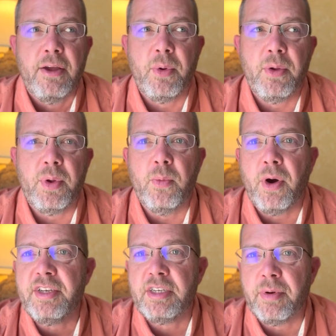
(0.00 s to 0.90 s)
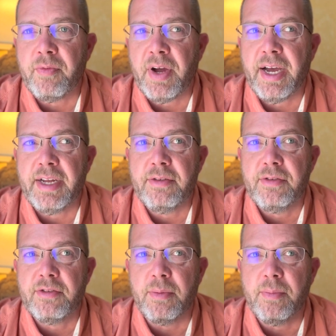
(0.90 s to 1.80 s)
we want to provide
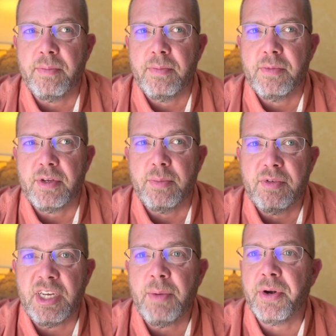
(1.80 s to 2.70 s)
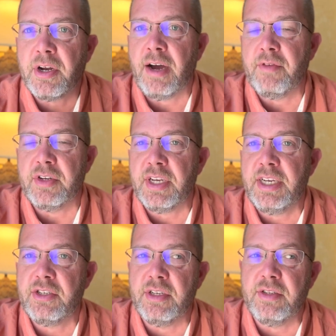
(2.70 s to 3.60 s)
some deeper
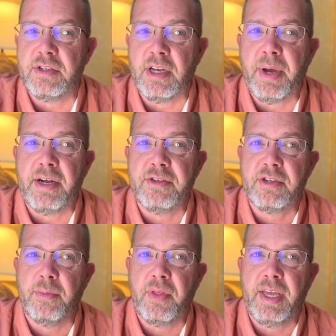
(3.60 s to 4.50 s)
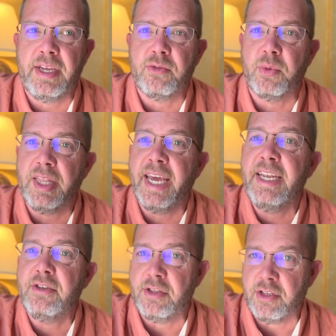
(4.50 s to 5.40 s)
conversations about some things
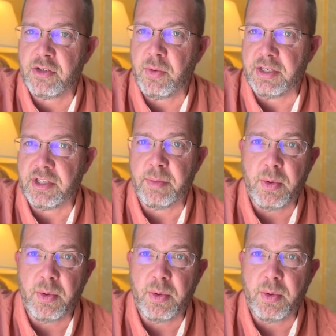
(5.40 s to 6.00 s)
related to this question.